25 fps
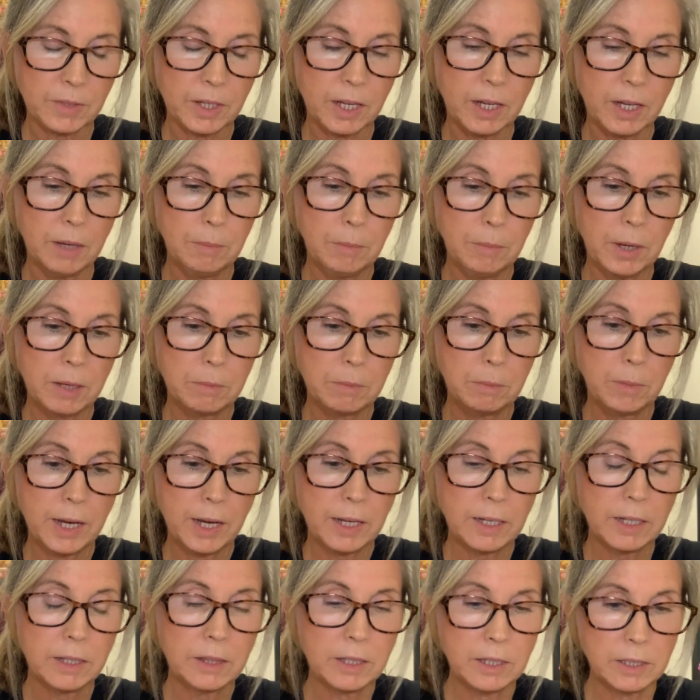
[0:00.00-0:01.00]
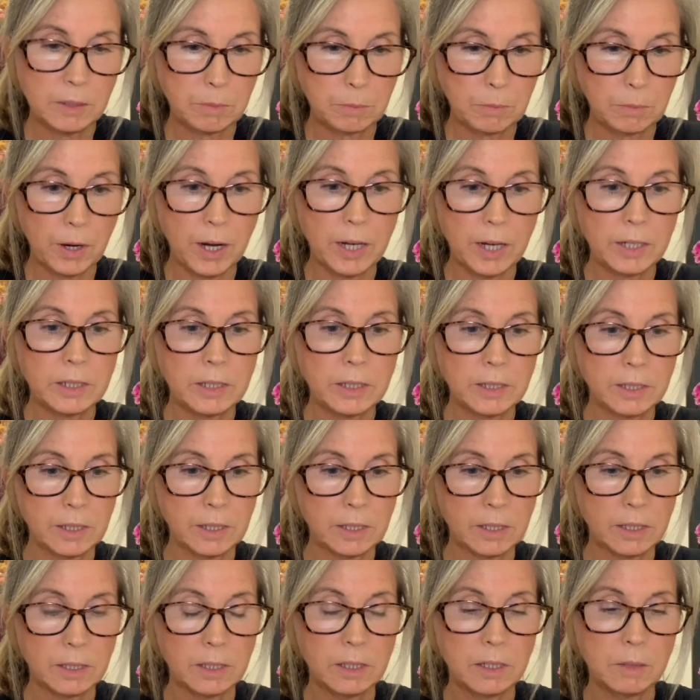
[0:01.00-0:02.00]
by making these practices
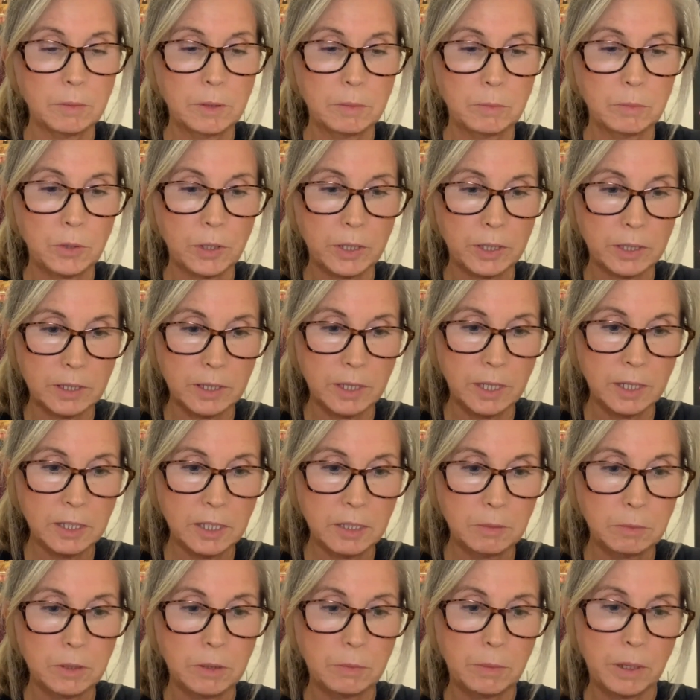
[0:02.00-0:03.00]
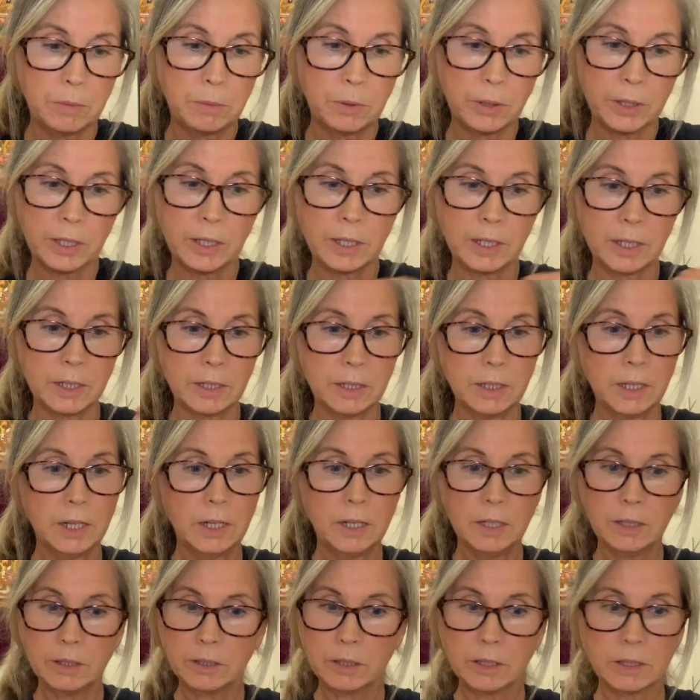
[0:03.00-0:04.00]
a little bit more accessible, by bringing in
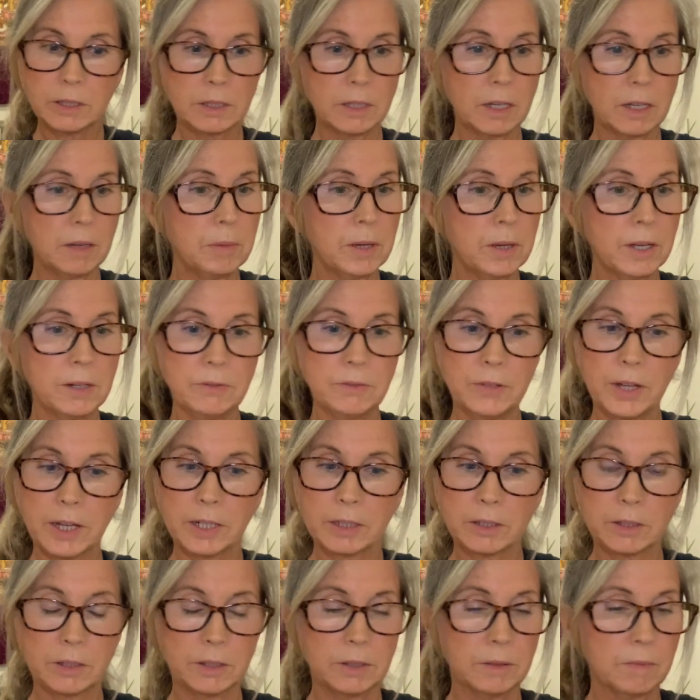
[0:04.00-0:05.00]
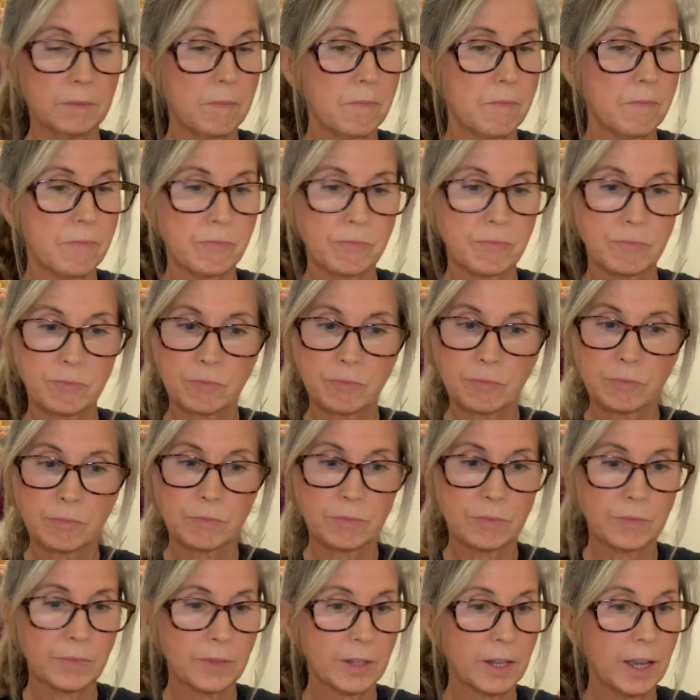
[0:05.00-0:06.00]
just a benefactor.
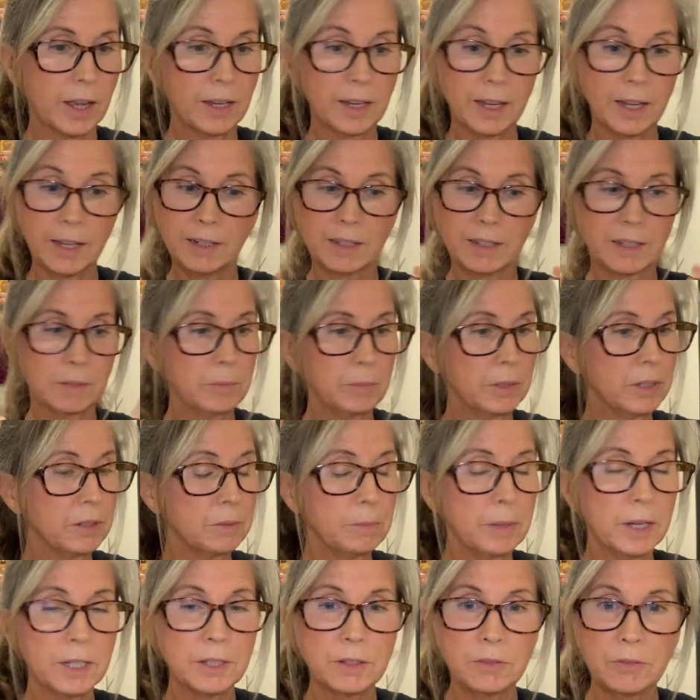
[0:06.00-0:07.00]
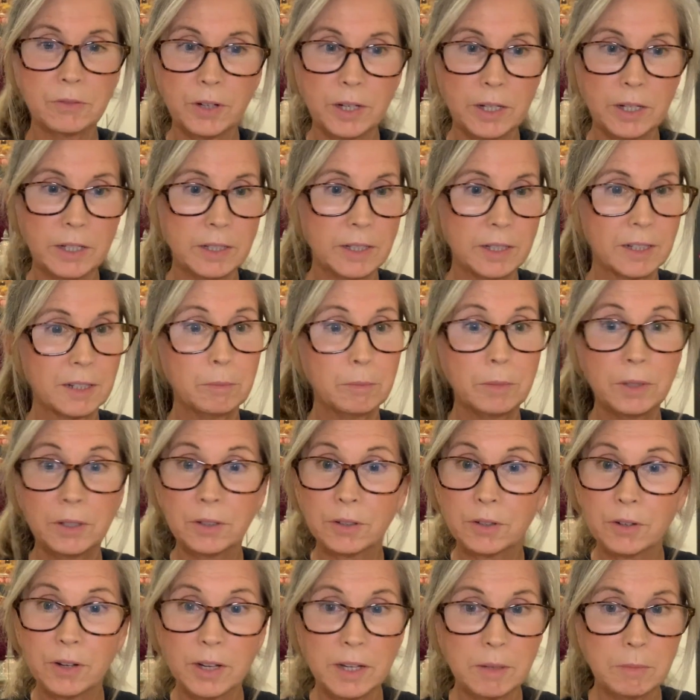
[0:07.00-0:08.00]
Again, it can be your best friend, it can be your
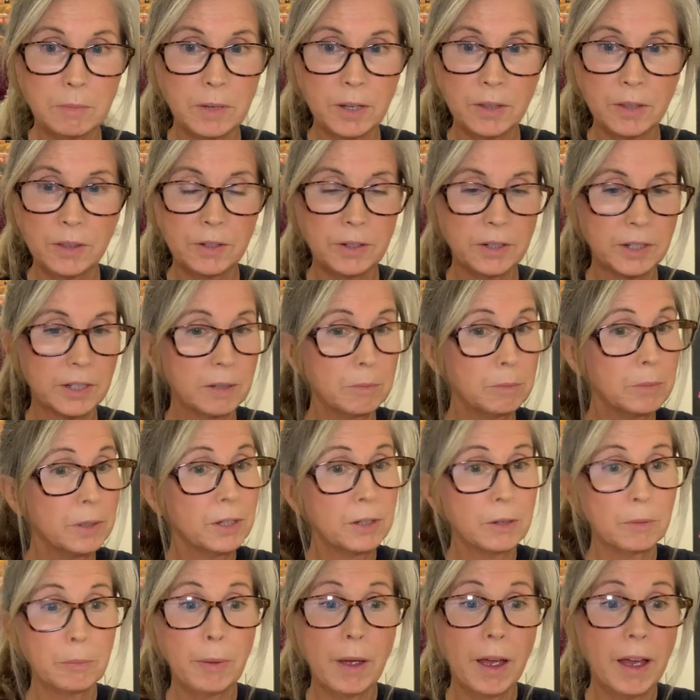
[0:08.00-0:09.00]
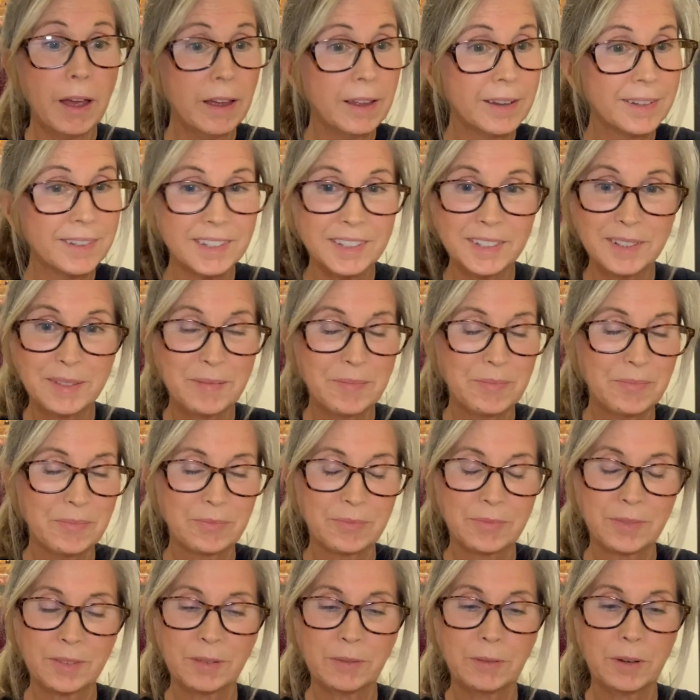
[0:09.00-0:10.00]
grandmother, it can be your pet,
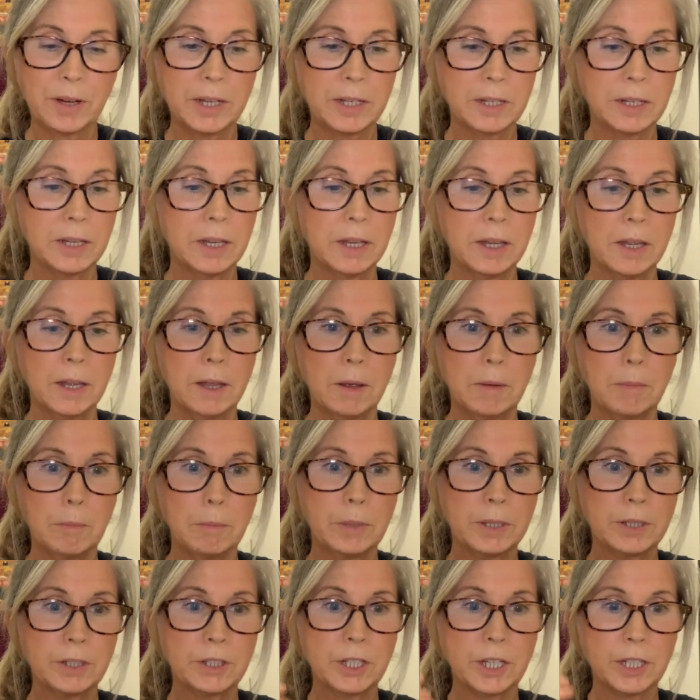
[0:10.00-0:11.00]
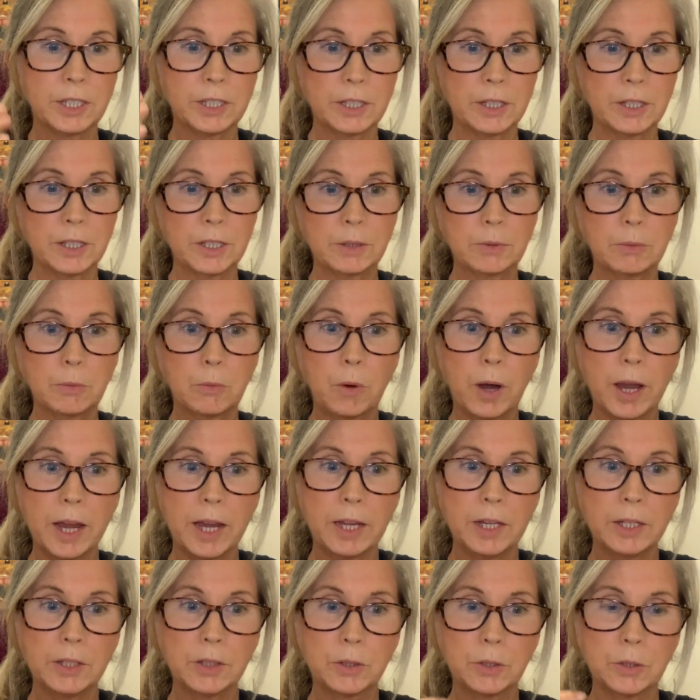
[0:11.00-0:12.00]
right? But just these
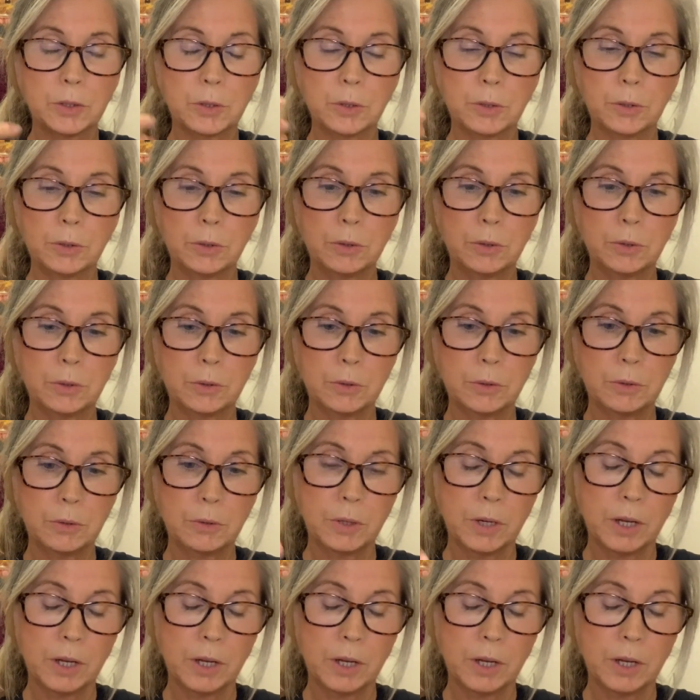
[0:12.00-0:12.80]
ways to,